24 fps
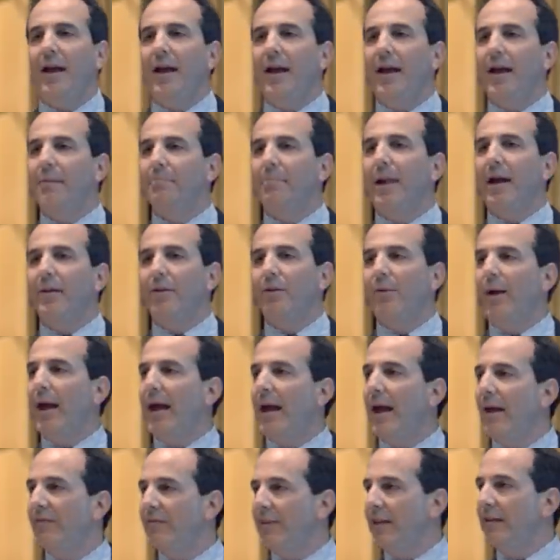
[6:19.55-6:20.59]
And by the way,
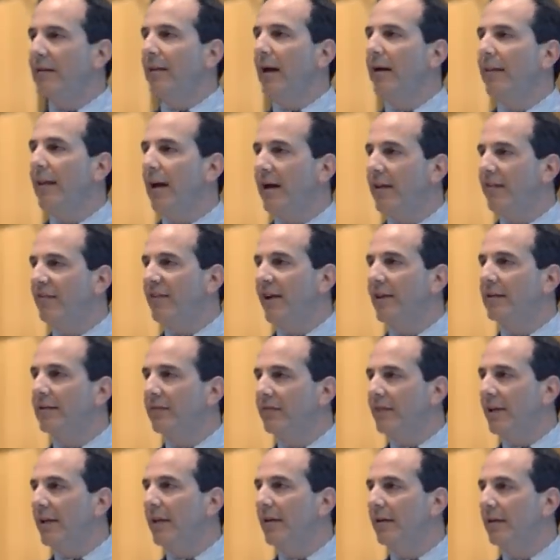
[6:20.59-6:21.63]
have they done that
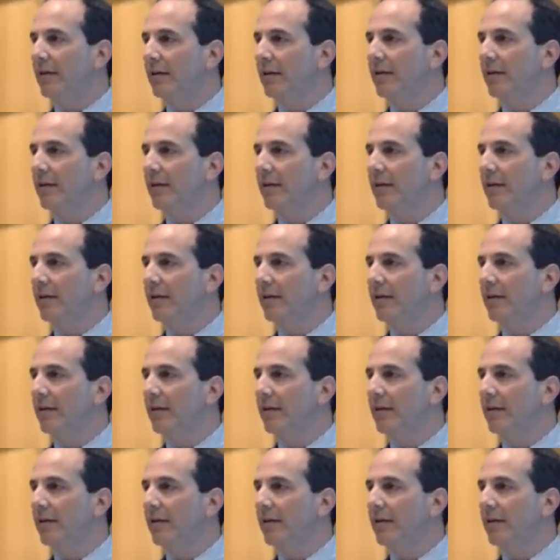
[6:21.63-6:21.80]
effectively?